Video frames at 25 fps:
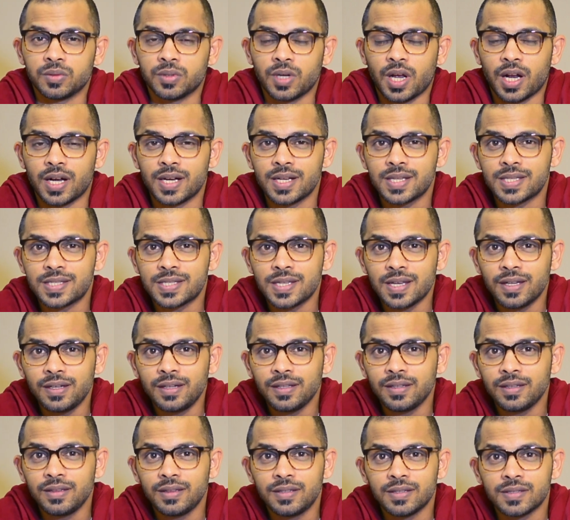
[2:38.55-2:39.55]

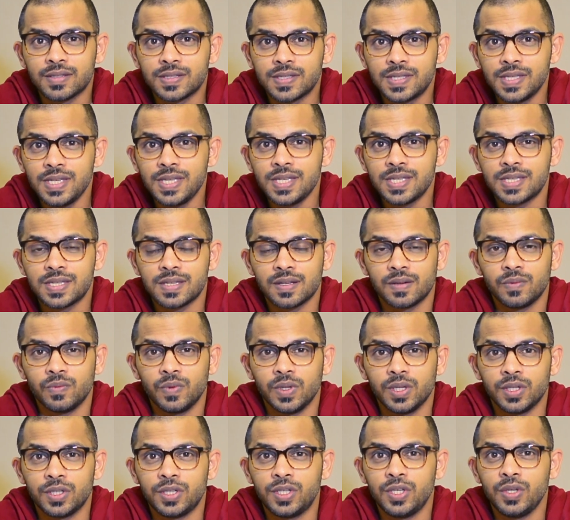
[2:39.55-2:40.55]
Understanding the season
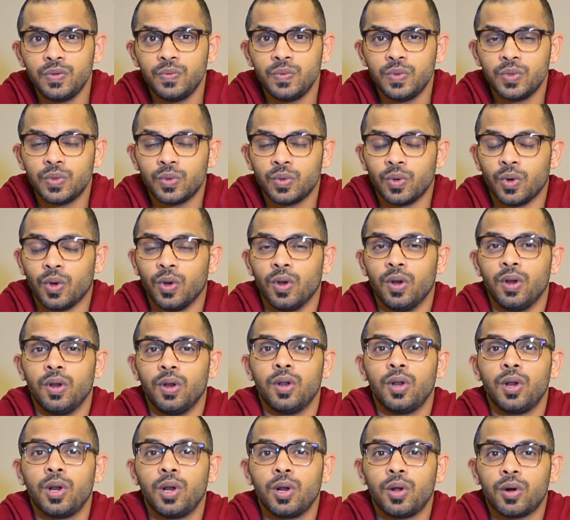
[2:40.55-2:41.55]
will give you a
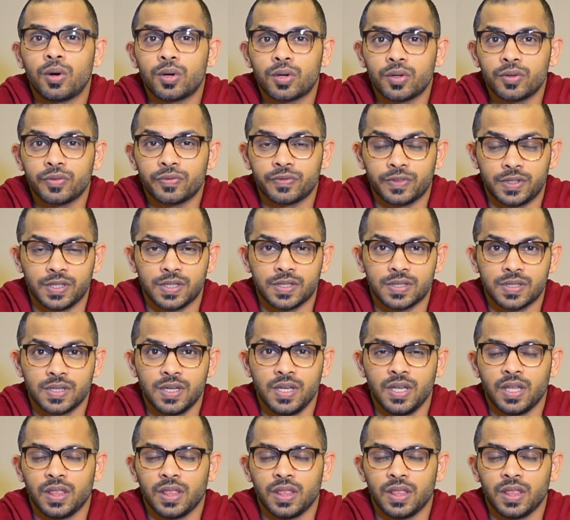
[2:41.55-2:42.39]
lot of things.